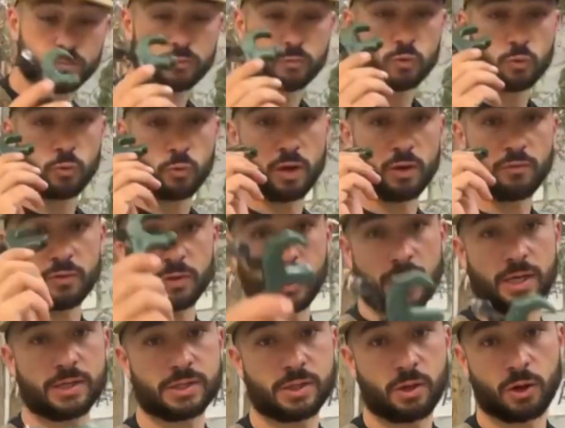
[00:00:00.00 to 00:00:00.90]
whoever
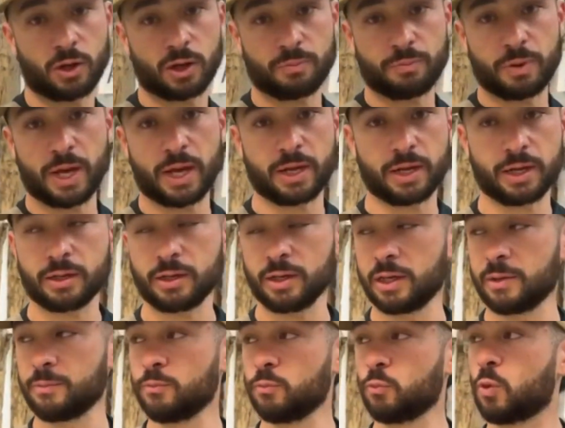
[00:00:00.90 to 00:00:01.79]
has target panic
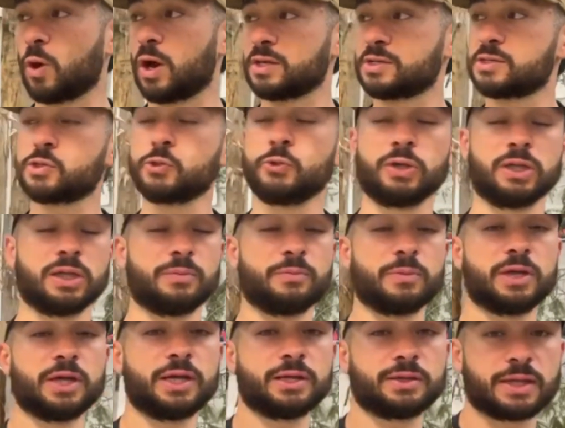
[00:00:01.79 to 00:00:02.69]
and wants to
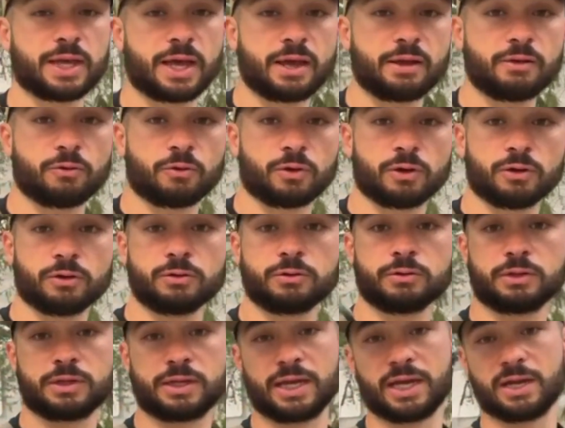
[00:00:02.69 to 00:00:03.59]
eliminate that or
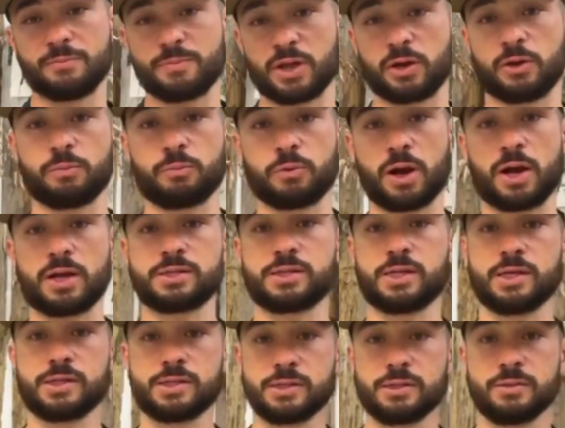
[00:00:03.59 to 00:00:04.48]
get a better
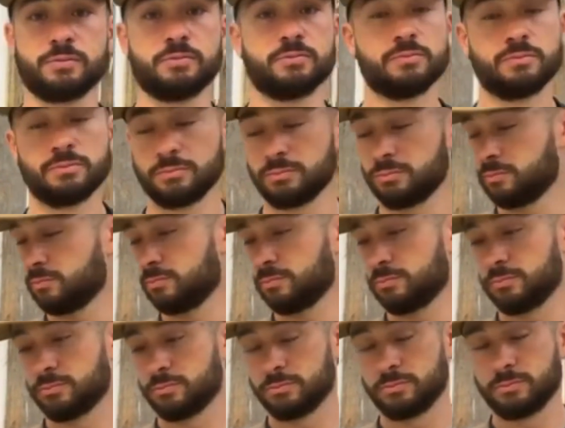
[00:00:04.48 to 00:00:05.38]
process,
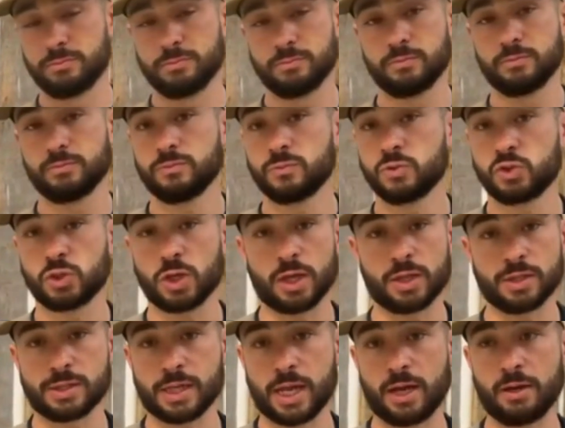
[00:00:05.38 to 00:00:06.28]
try
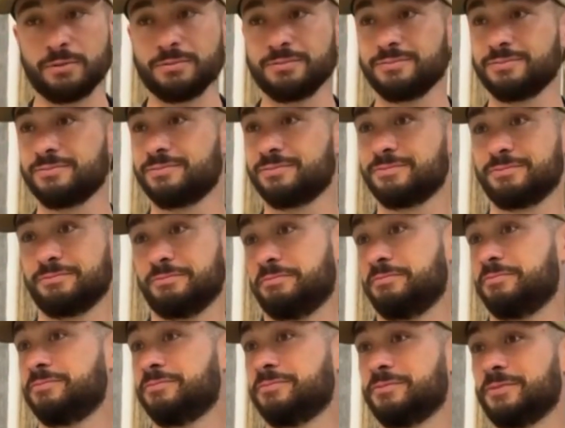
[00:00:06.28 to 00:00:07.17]
this out.
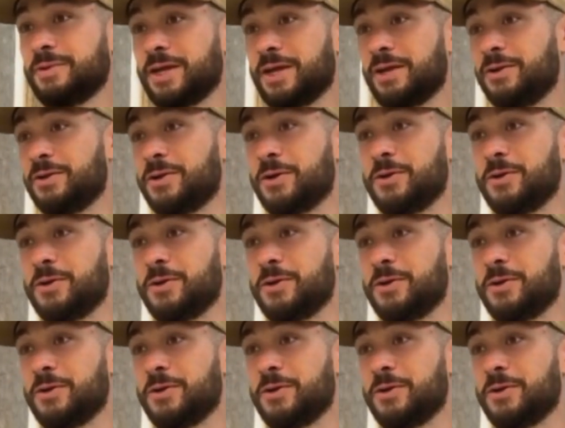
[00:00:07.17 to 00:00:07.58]
I don't know.